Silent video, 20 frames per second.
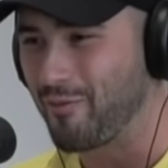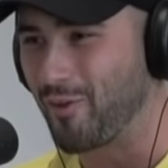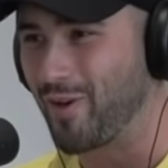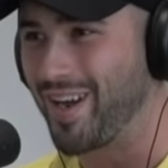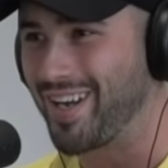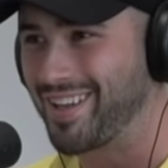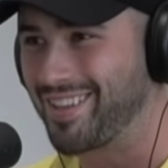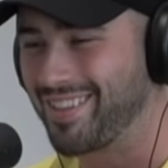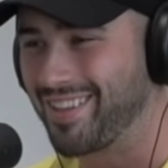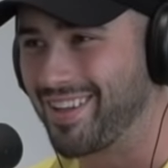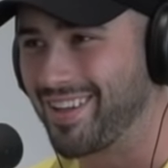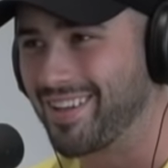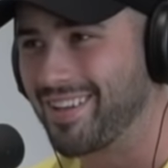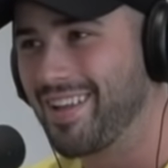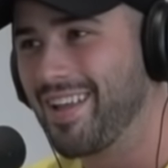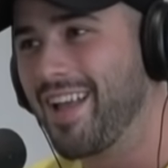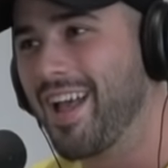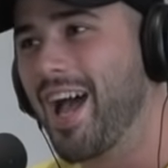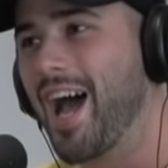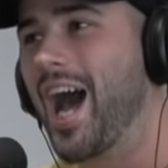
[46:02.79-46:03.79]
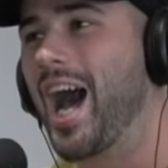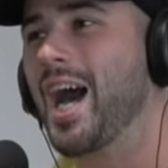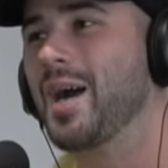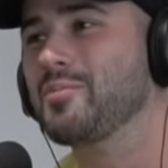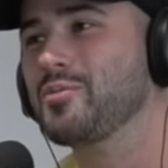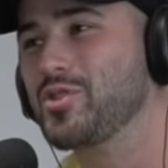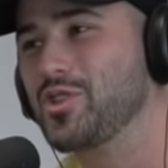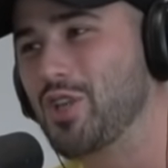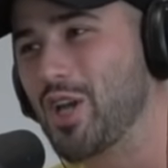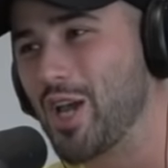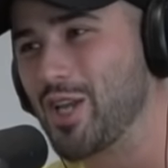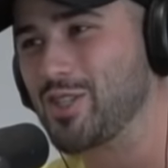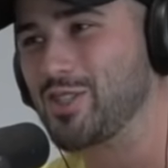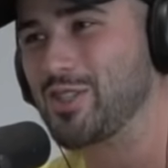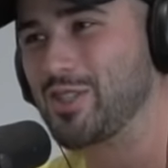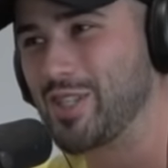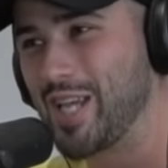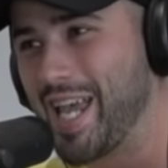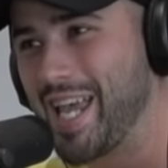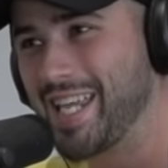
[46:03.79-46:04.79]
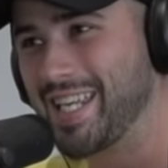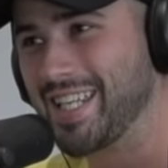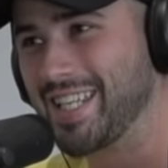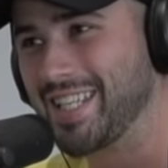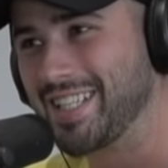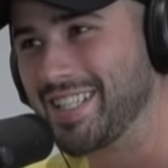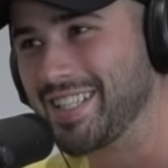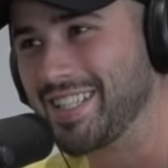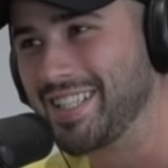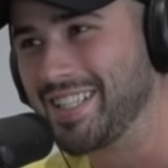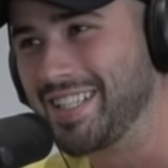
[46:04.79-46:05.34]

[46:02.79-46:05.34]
for anything. I'm just saying